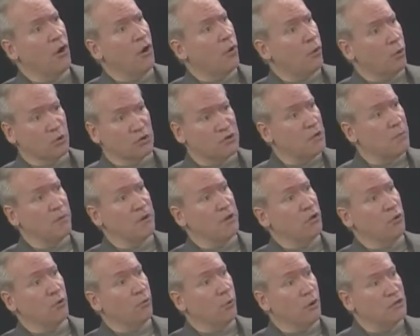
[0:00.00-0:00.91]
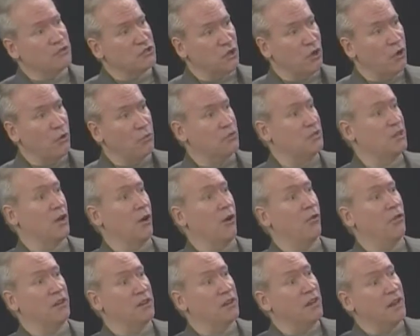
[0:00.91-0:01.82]
or somebody who runs a
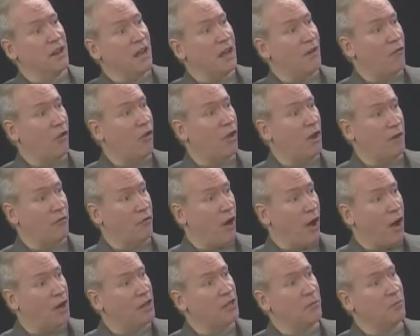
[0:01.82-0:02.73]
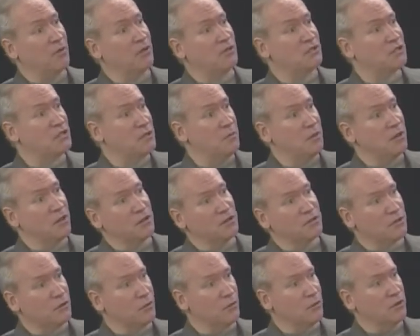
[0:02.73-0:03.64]
hotel that didn't have a lot of occupancy because
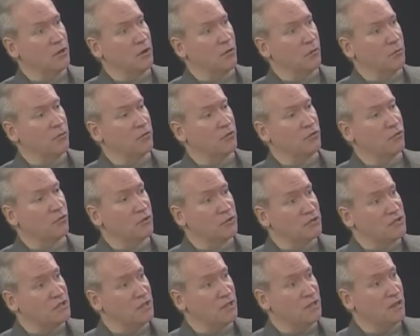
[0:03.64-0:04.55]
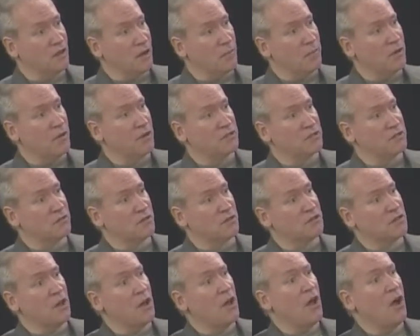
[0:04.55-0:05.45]
there were, you know, tourists didn't come because of this,